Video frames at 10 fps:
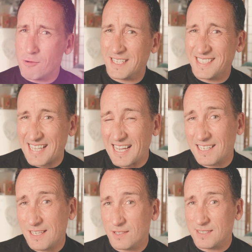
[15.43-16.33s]
are
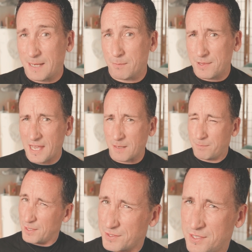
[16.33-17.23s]
exactly the same thing,
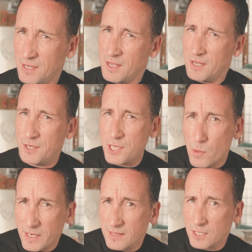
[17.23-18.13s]
but
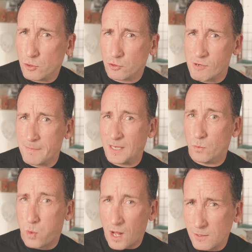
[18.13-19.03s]
knowing that you're
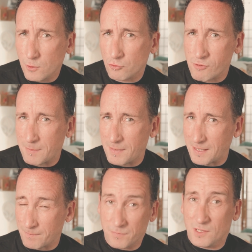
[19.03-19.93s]
dreaming while you're dreaming,